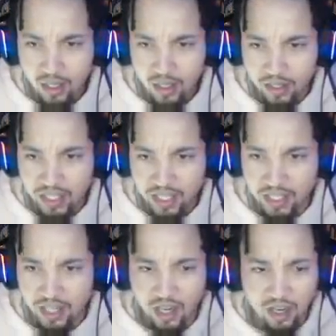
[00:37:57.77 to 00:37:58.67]
This is
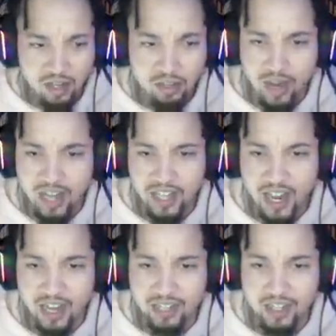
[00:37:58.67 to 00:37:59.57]
unauthorized
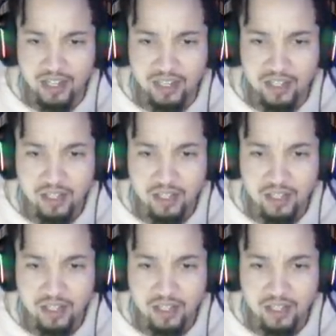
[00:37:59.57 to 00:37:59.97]
access.